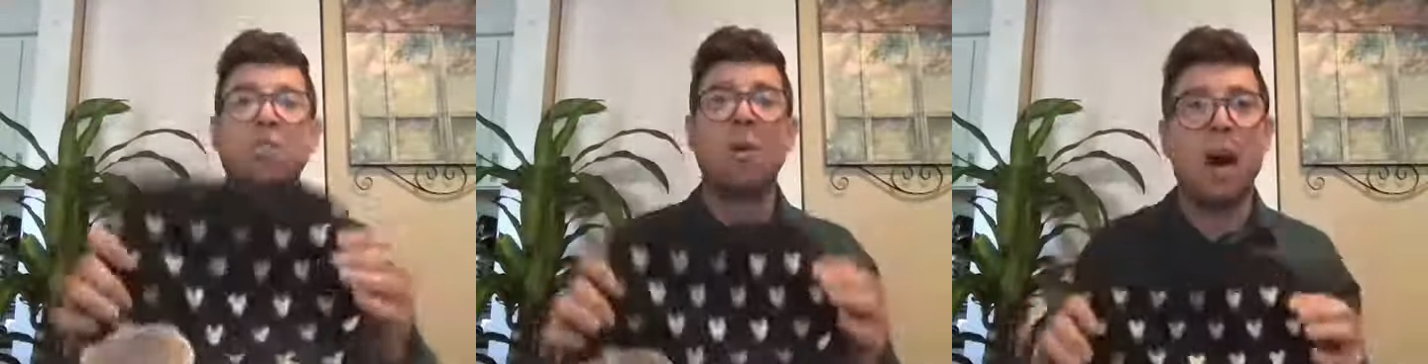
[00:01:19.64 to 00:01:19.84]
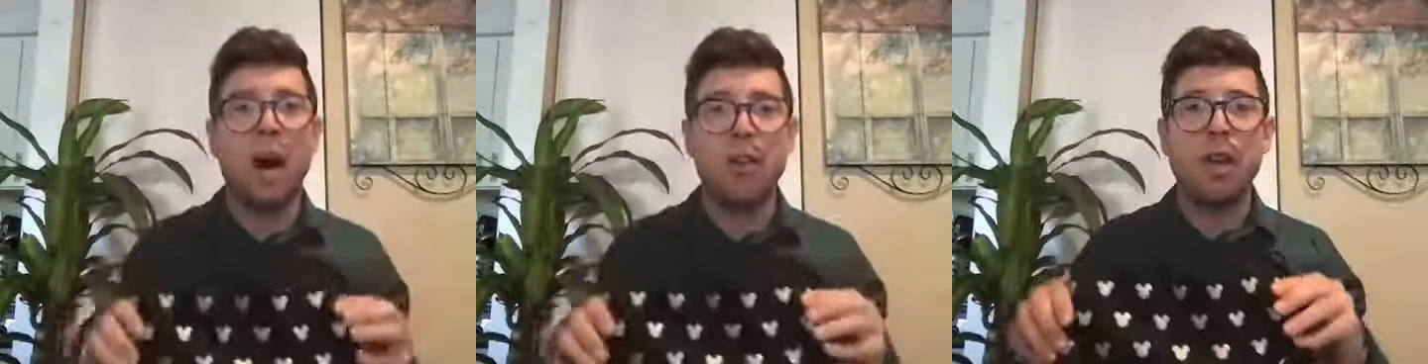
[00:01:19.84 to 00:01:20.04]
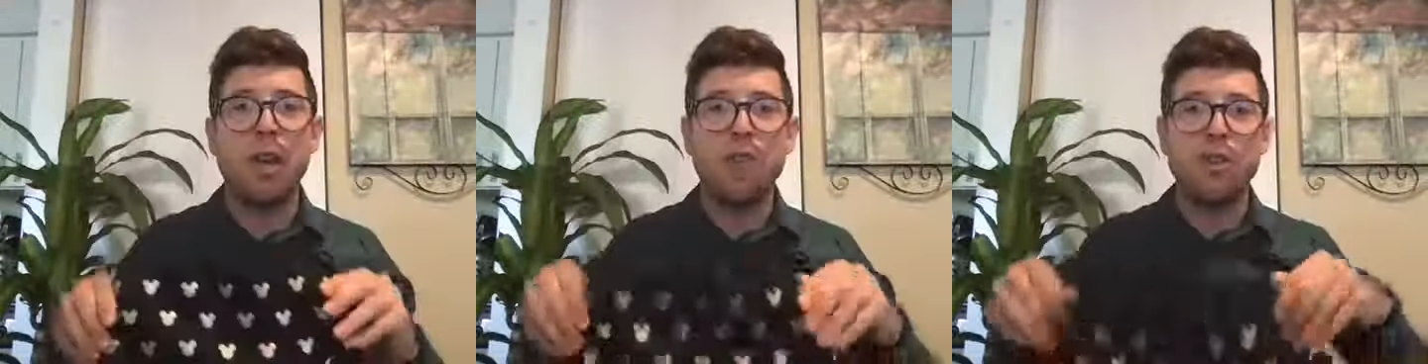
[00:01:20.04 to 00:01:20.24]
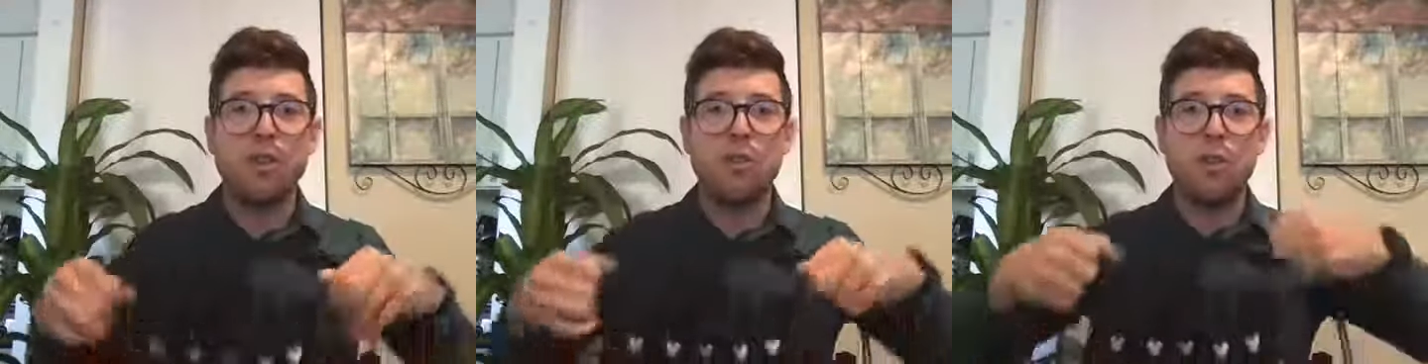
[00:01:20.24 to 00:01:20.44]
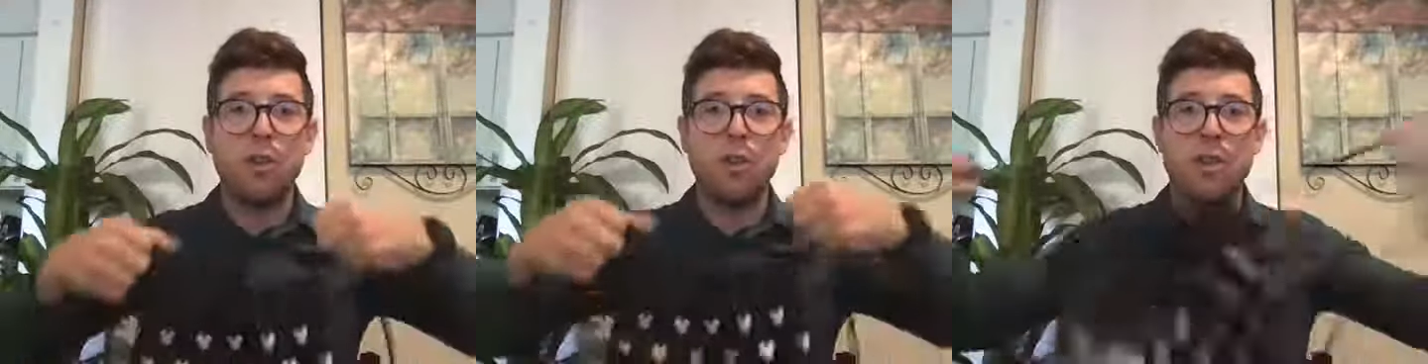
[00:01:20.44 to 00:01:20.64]
all you have to
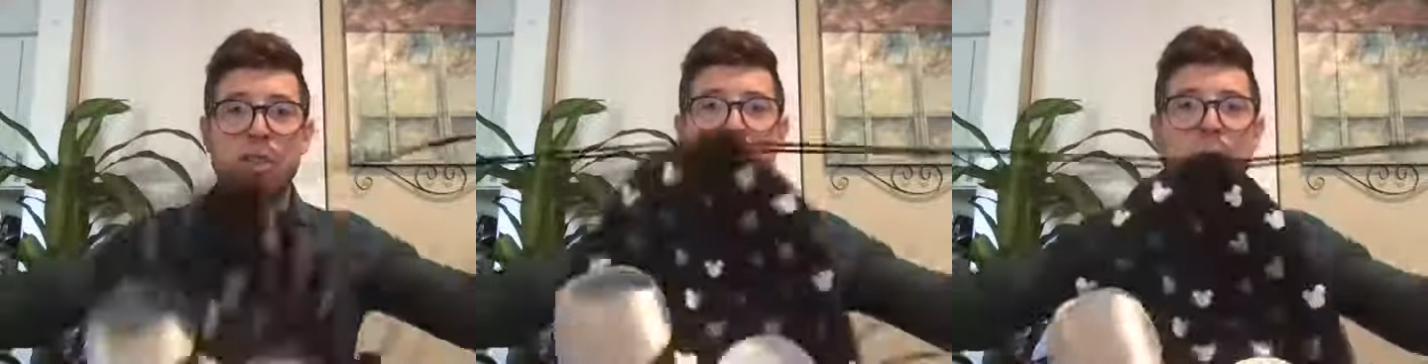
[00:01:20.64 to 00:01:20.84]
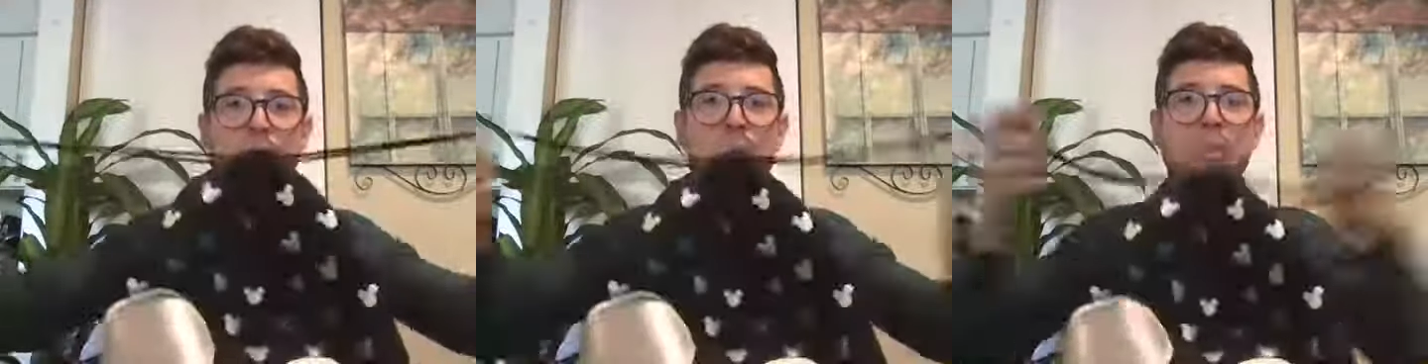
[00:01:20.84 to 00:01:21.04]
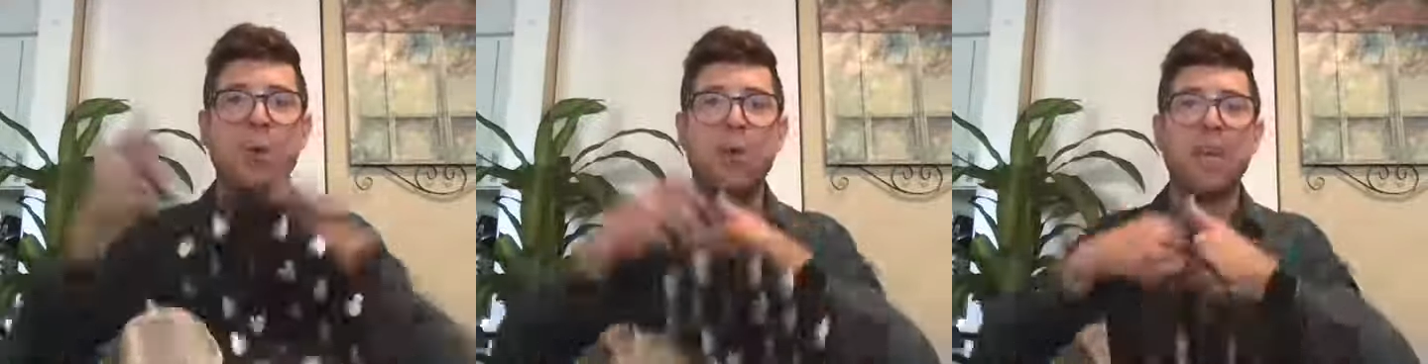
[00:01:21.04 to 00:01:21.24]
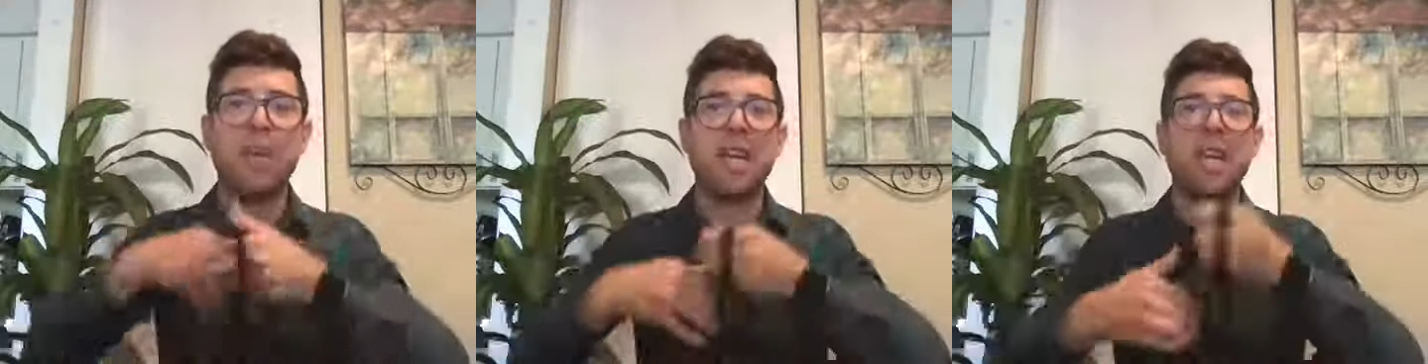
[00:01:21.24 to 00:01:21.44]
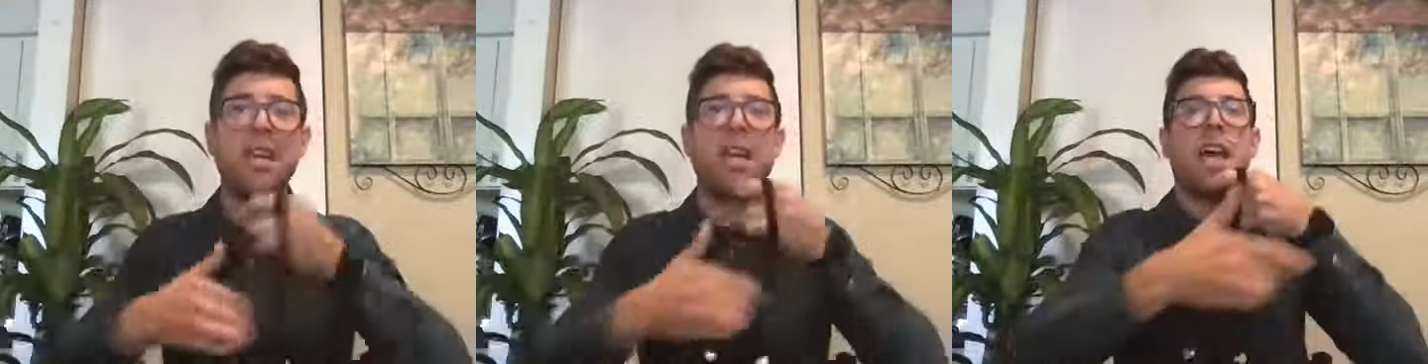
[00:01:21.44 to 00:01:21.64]
do is pull
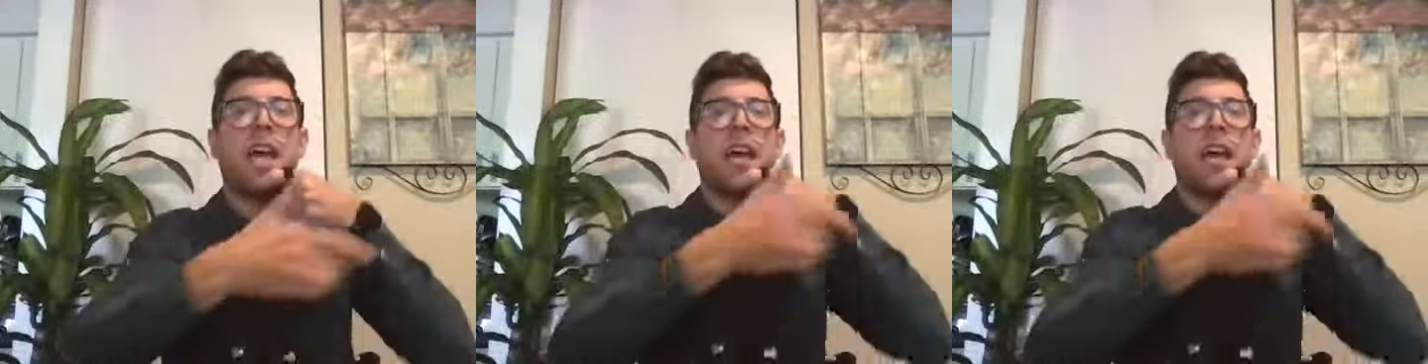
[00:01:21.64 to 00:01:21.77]
it